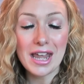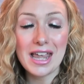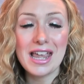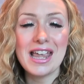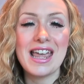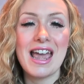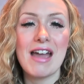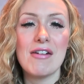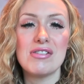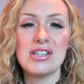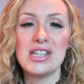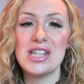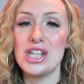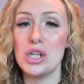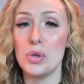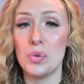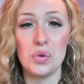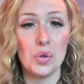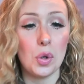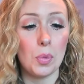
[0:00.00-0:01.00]
can guarantee
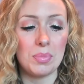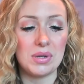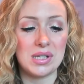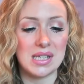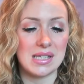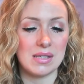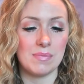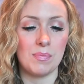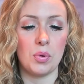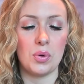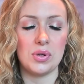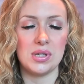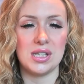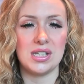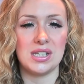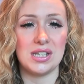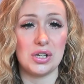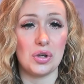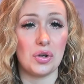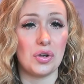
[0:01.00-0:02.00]
you will not be
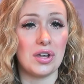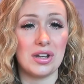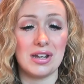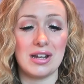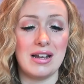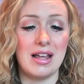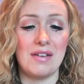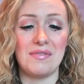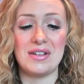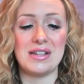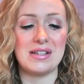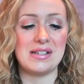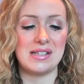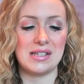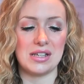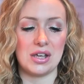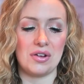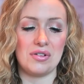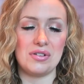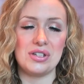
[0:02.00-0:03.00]
disappointed and you're gonna love it.
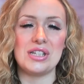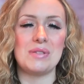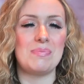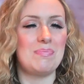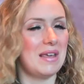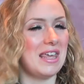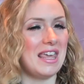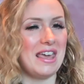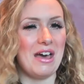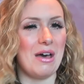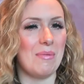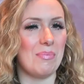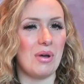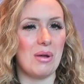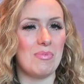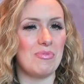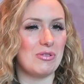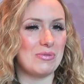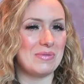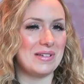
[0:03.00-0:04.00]
So just pick it up,
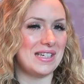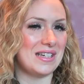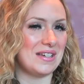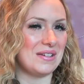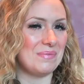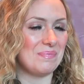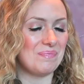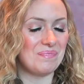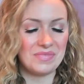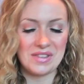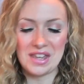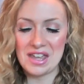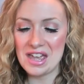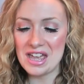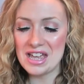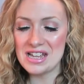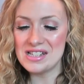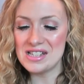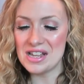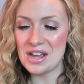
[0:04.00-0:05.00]
I promise you.
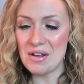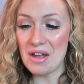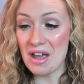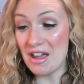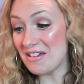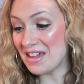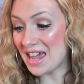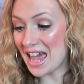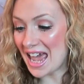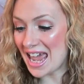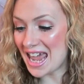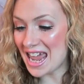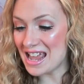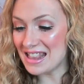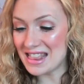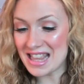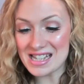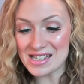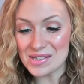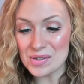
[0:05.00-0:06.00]
So, okay,
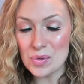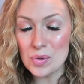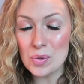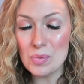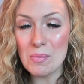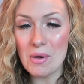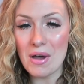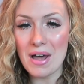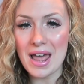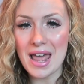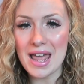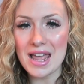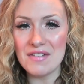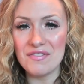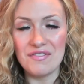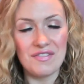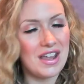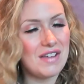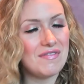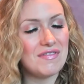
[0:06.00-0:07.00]
that's all my
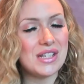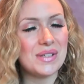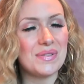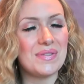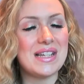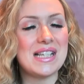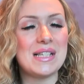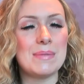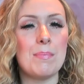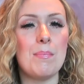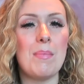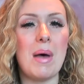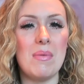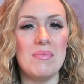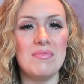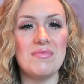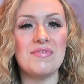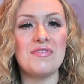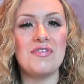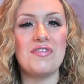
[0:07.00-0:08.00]
favourites for this
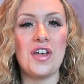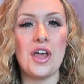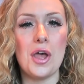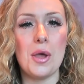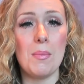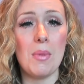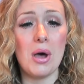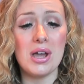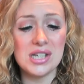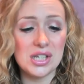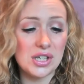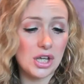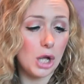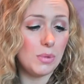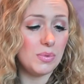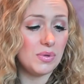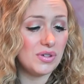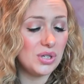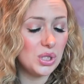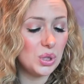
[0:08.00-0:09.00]
month. I do
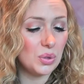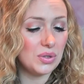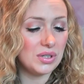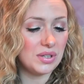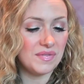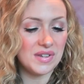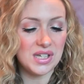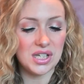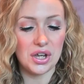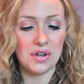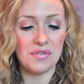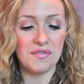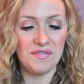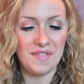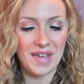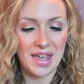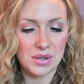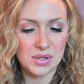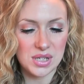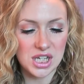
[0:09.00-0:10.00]
hope you enjoyed the video and
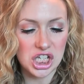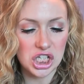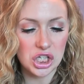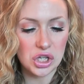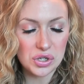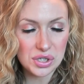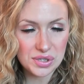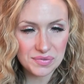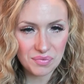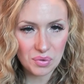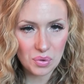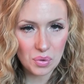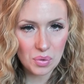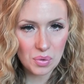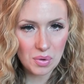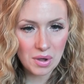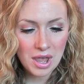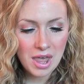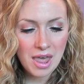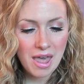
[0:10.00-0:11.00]
found it useful.